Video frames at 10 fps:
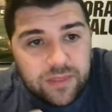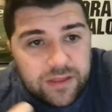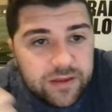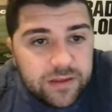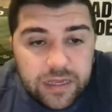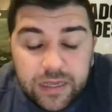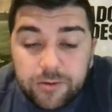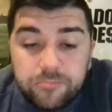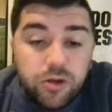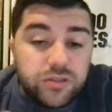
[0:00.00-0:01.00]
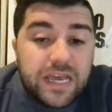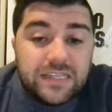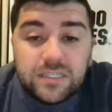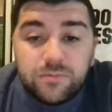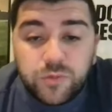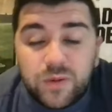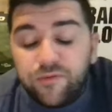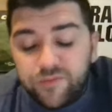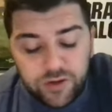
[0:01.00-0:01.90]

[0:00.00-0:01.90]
I think in most cases, most people